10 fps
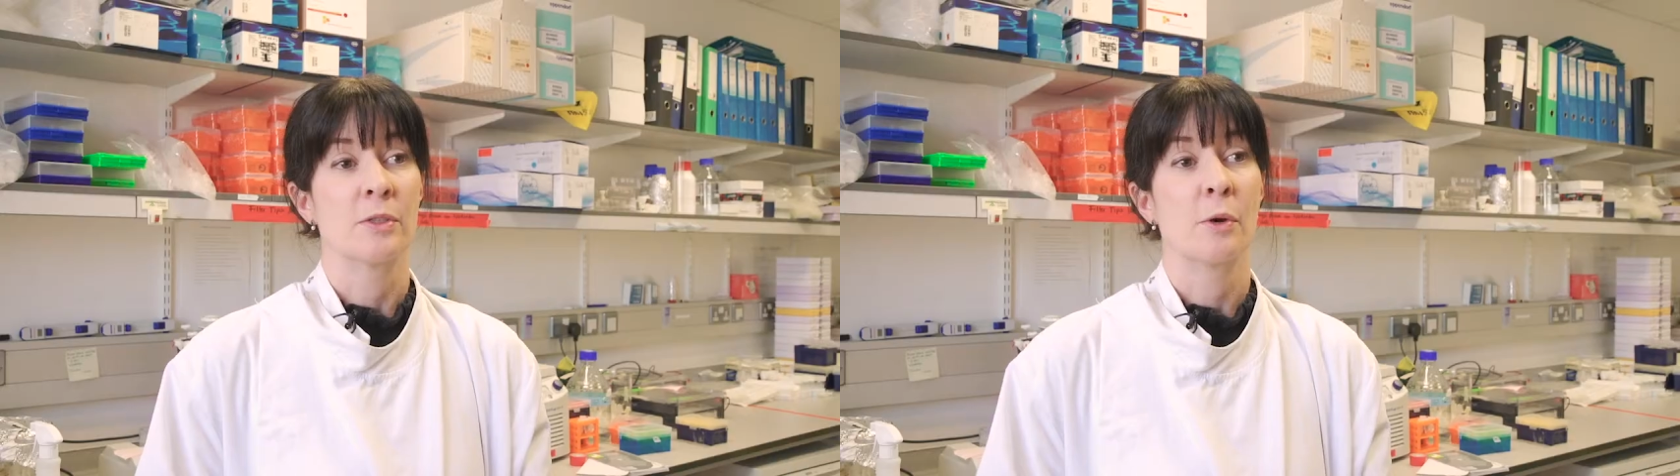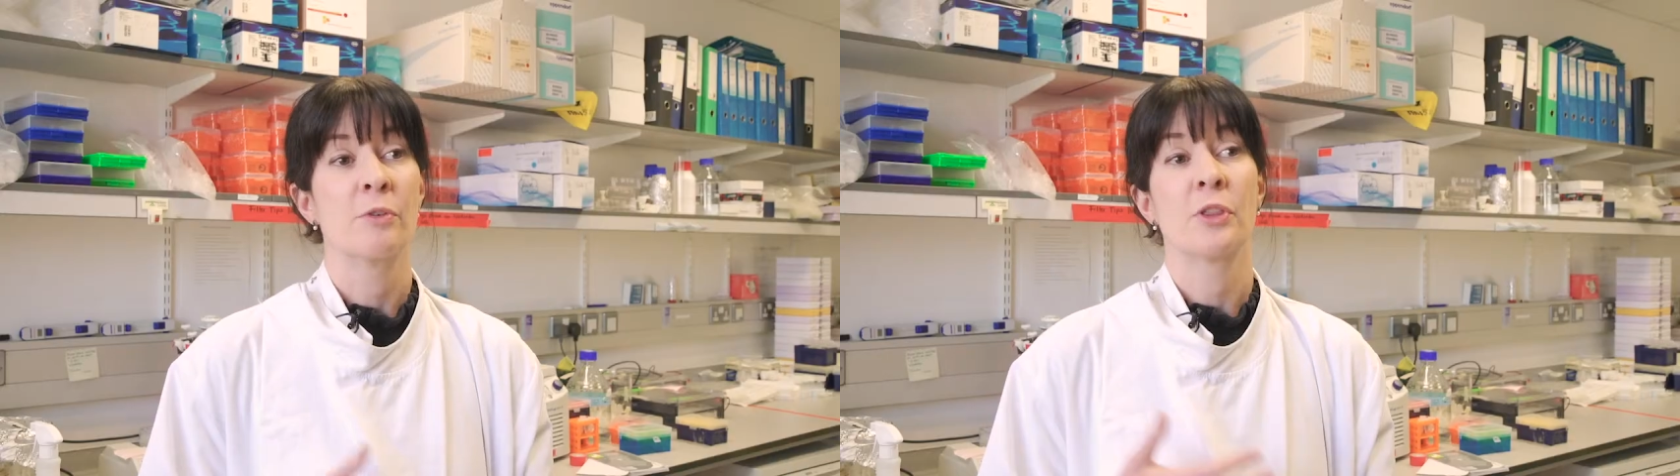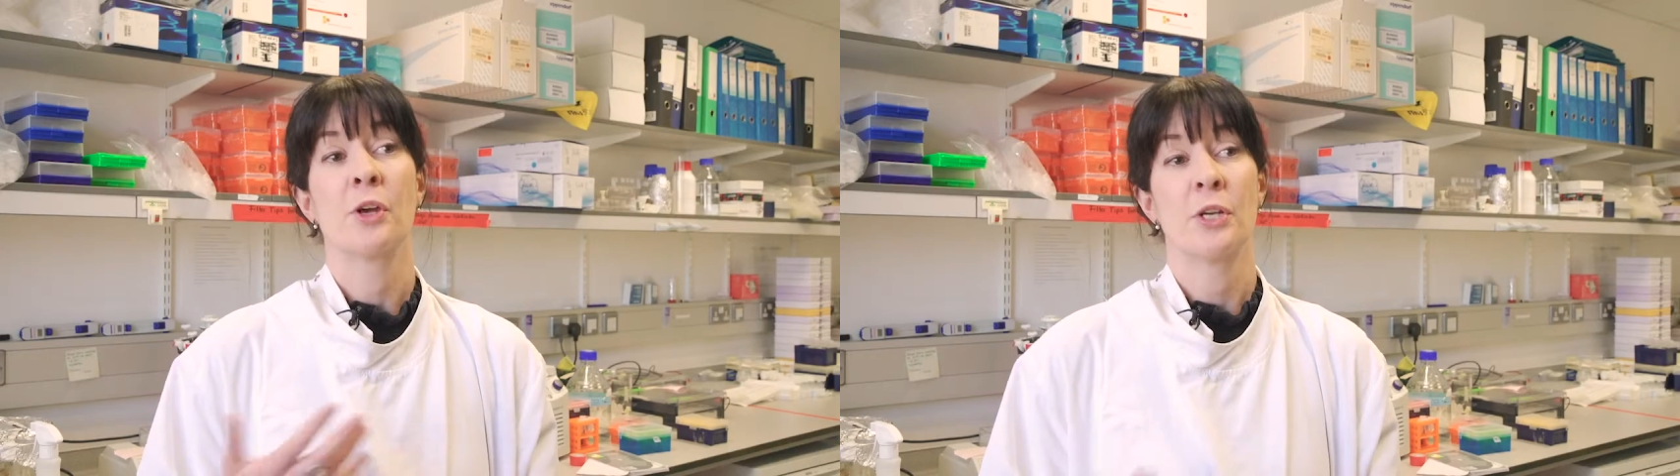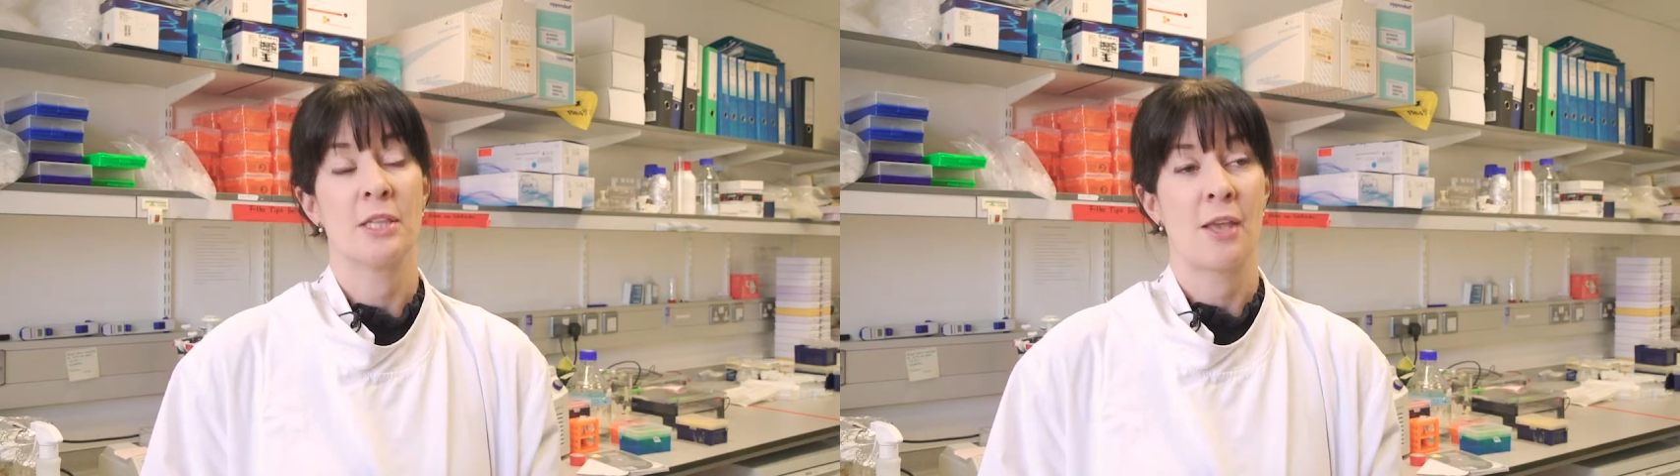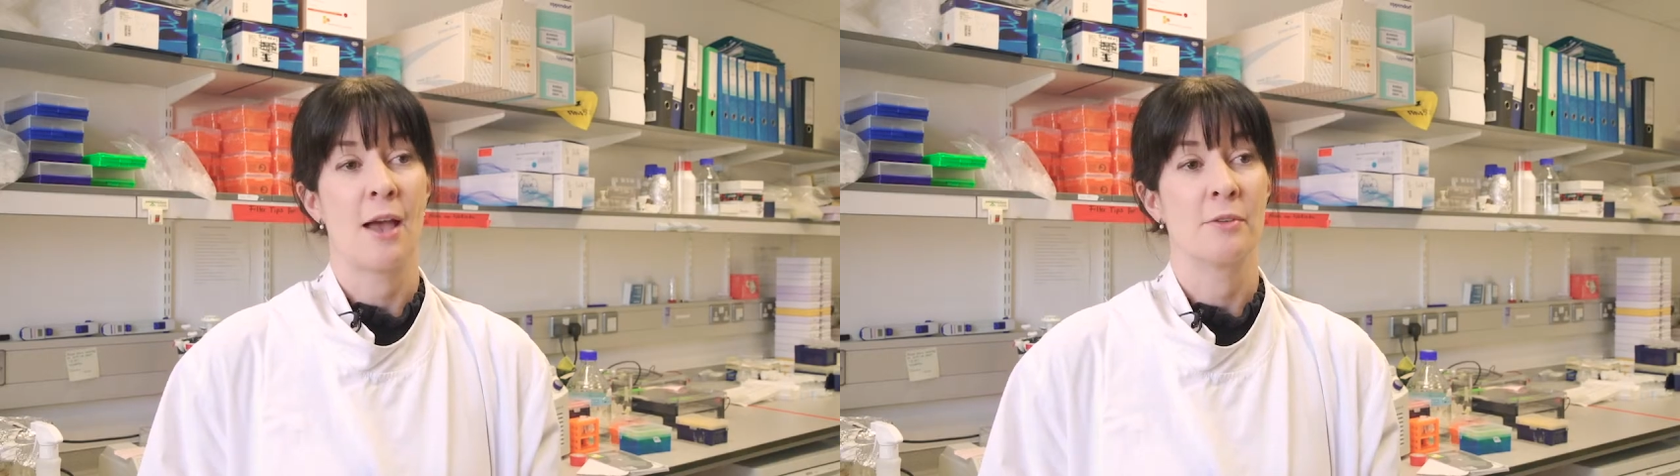so over
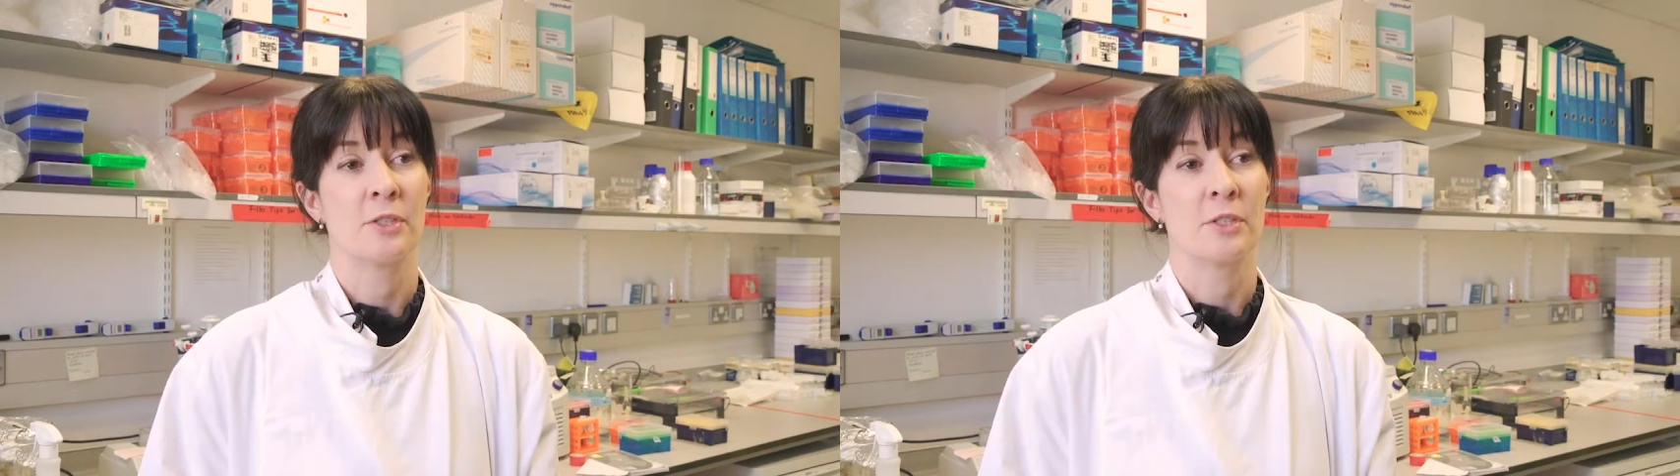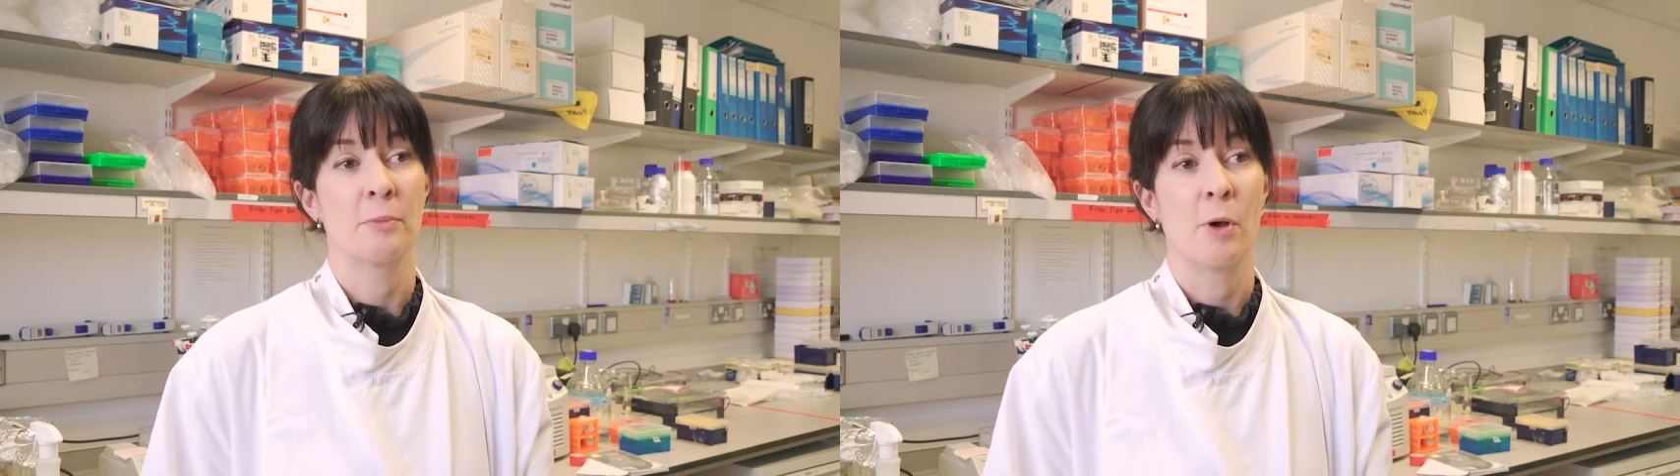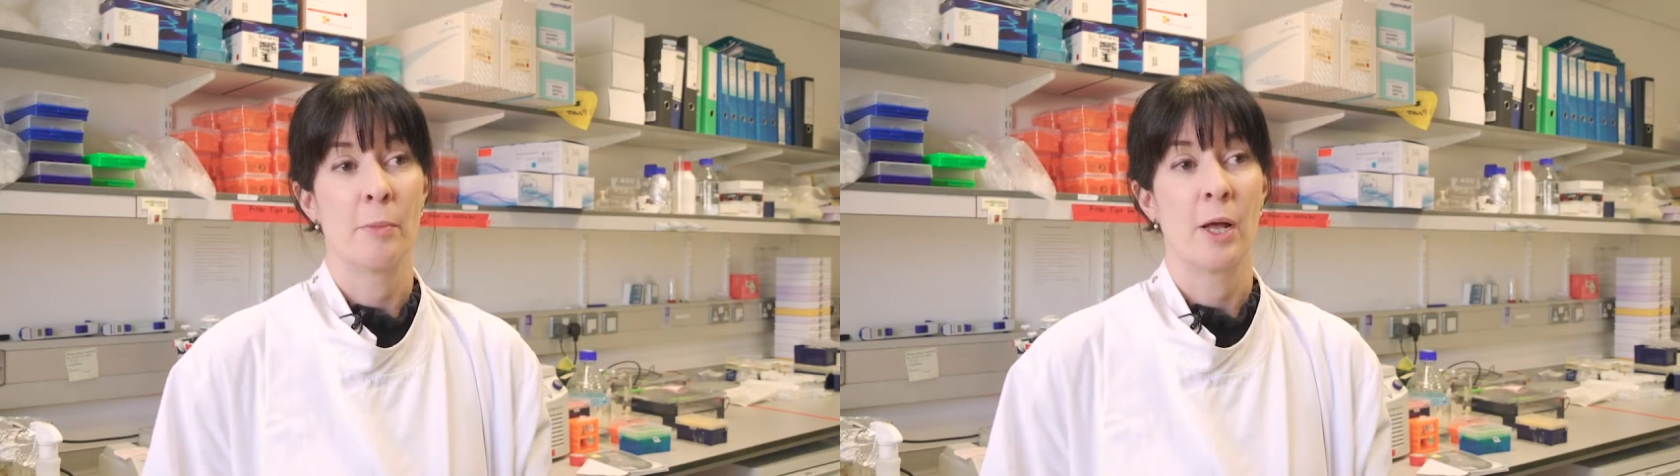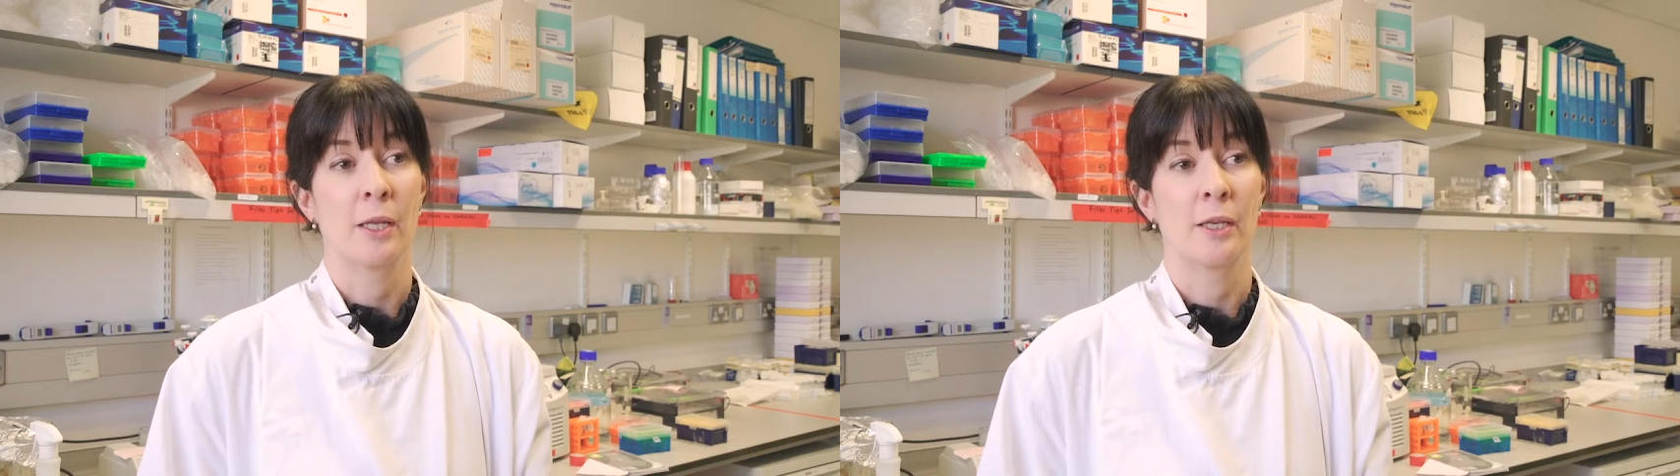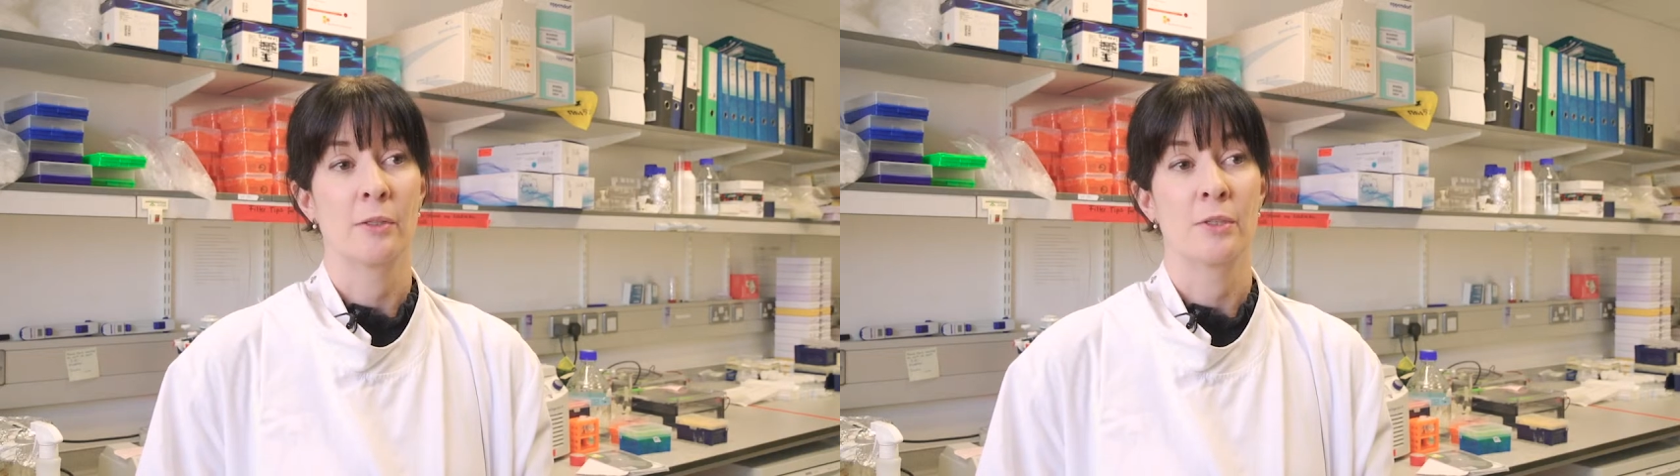30,000 small
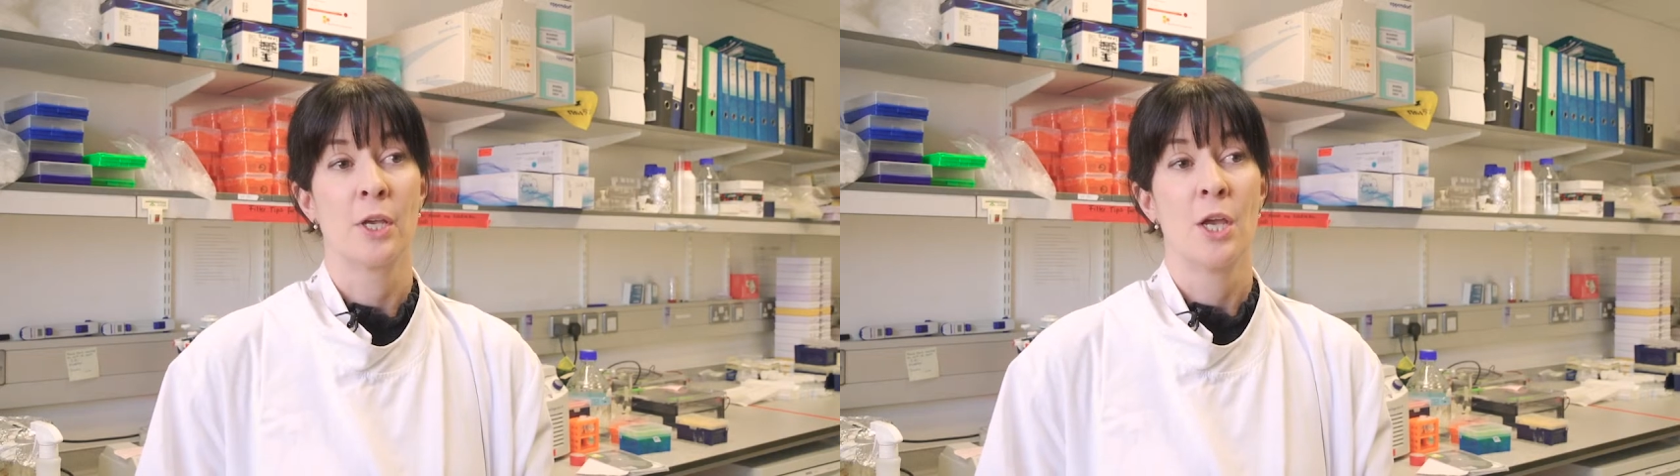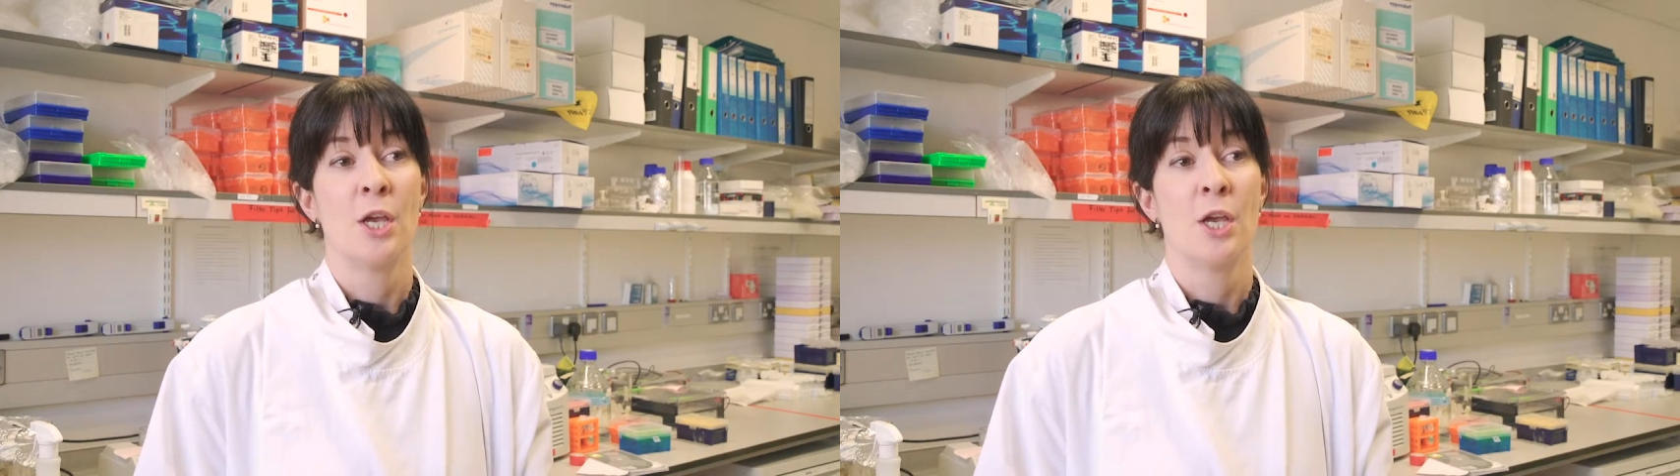molecules,